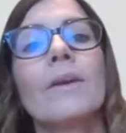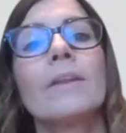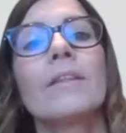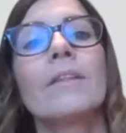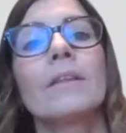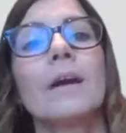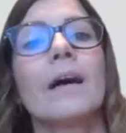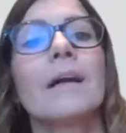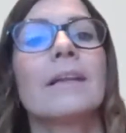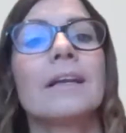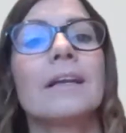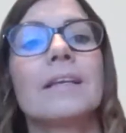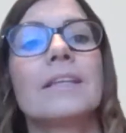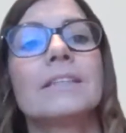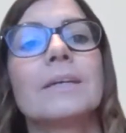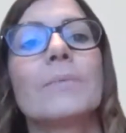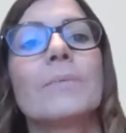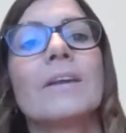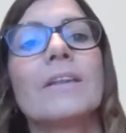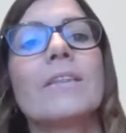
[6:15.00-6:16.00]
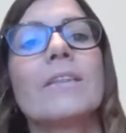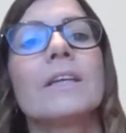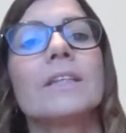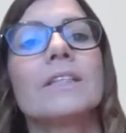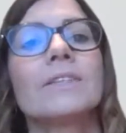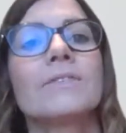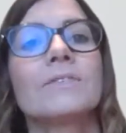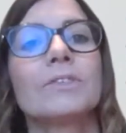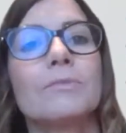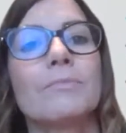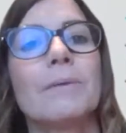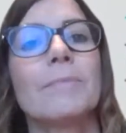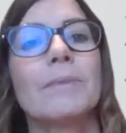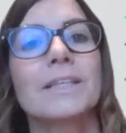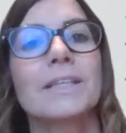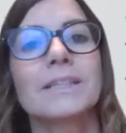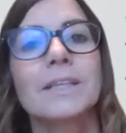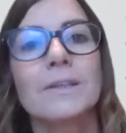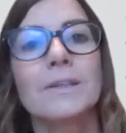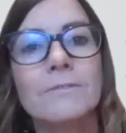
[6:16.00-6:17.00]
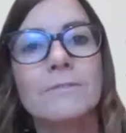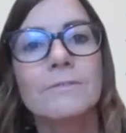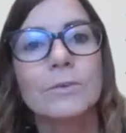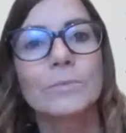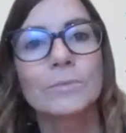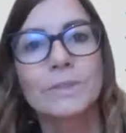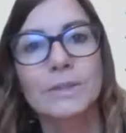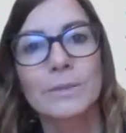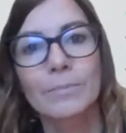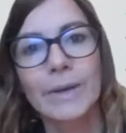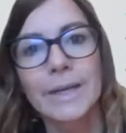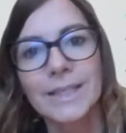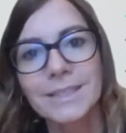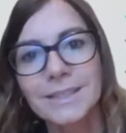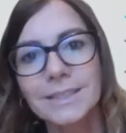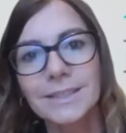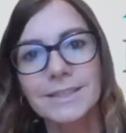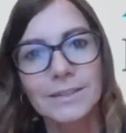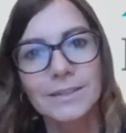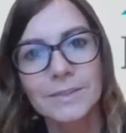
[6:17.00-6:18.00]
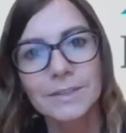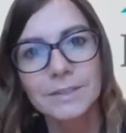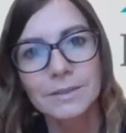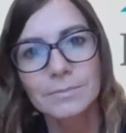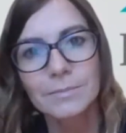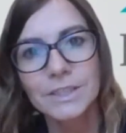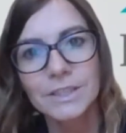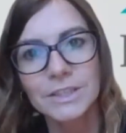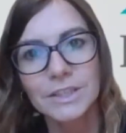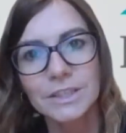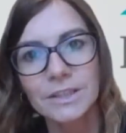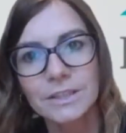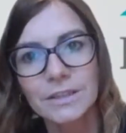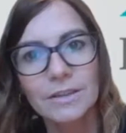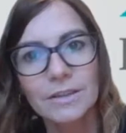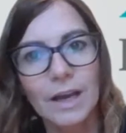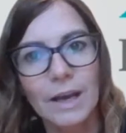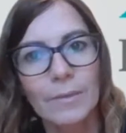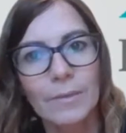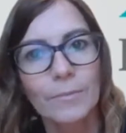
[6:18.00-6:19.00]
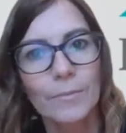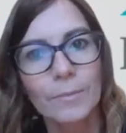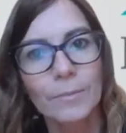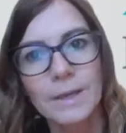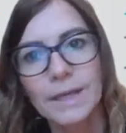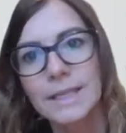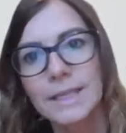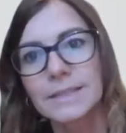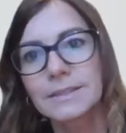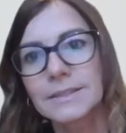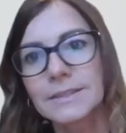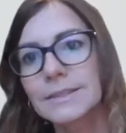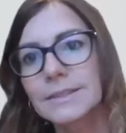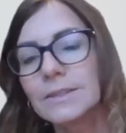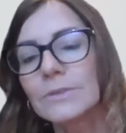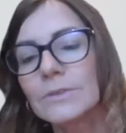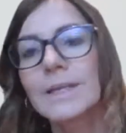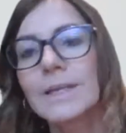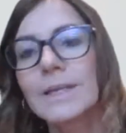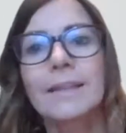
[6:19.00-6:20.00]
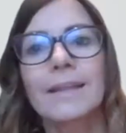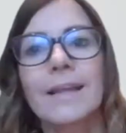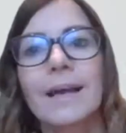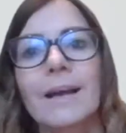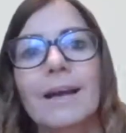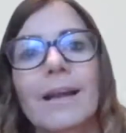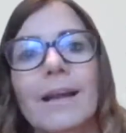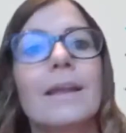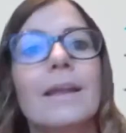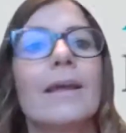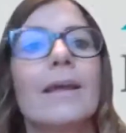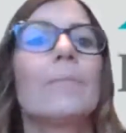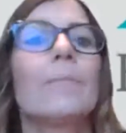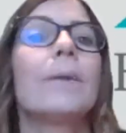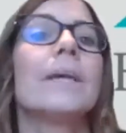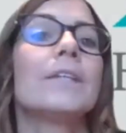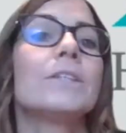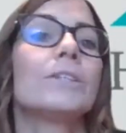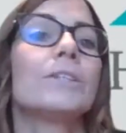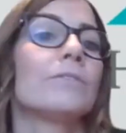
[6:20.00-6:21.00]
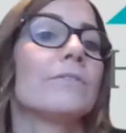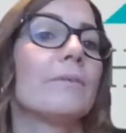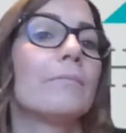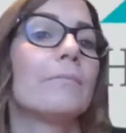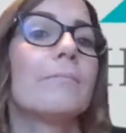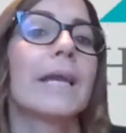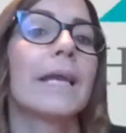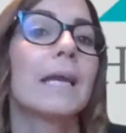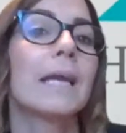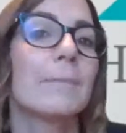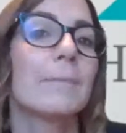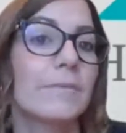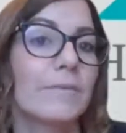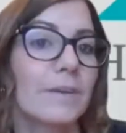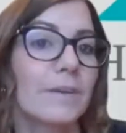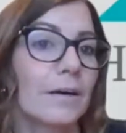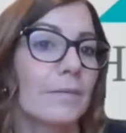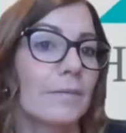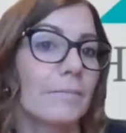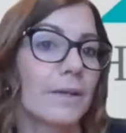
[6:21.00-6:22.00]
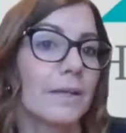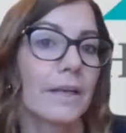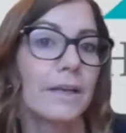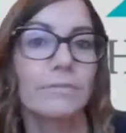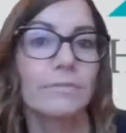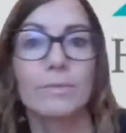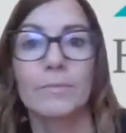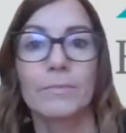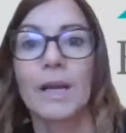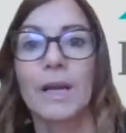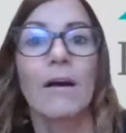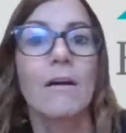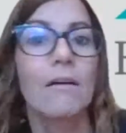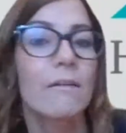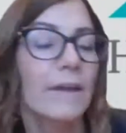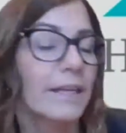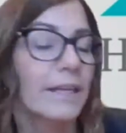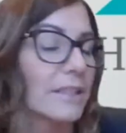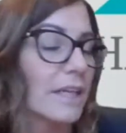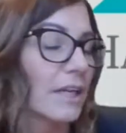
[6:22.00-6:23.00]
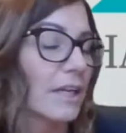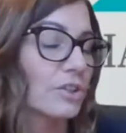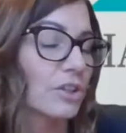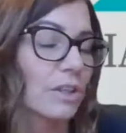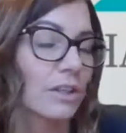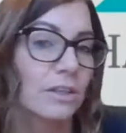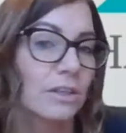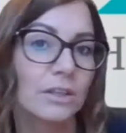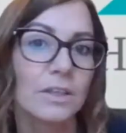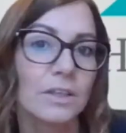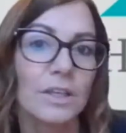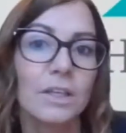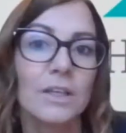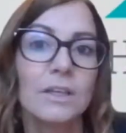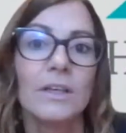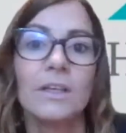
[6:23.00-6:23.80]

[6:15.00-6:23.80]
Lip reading: like you said, one of the things you have to remember, this only forms the basis of the submission. We need to still get that clear picture of the makeup of the company, from the architecture